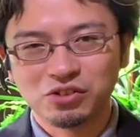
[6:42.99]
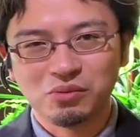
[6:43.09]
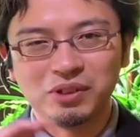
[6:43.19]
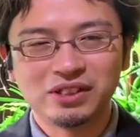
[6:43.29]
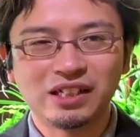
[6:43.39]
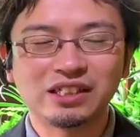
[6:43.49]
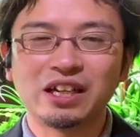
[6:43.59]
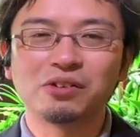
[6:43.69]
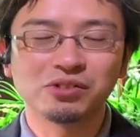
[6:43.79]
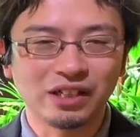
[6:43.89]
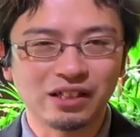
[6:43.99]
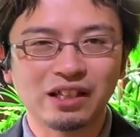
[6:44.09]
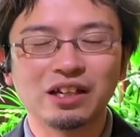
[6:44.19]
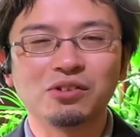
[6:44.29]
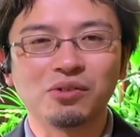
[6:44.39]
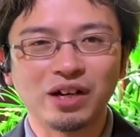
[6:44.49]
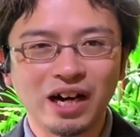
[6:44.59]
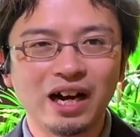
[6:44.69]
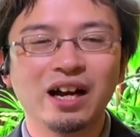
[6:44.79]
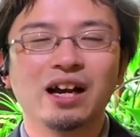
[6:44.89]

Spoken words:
fishes, and other material.